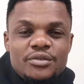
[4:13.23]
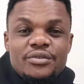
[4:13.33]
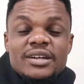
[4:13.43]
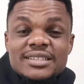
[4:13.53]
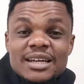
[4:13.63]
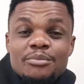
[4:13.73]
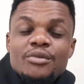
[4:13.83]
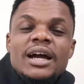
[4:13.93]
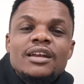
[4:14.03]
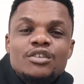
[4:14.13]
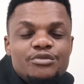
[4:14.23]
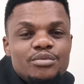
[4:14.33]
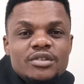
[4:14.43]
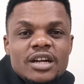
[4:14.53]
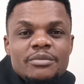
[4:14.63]
For example, I love
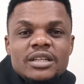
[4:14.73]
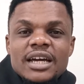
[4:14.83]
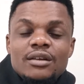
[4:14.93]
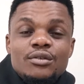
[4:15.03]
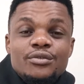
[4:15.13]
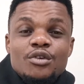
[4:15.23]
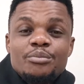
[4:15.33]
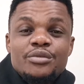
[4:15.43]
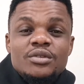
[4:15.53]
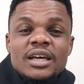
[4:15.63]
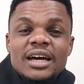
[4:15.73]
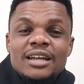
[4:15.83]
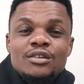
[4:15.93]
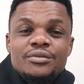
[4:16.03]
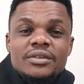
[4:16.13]
programming, I love computer, I
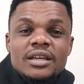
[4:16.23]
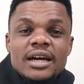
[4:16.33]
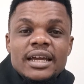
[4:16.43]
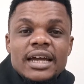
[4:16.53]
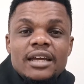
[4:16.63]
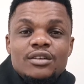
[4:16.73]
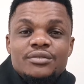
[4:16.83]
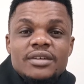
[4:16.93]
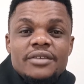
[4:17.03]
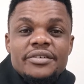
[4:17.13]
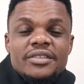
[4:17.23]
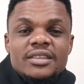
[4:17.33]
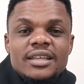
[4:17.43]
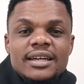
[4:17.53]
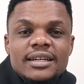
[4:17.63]
love AI, I love
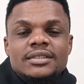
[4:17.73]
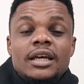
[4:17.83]
everything tech.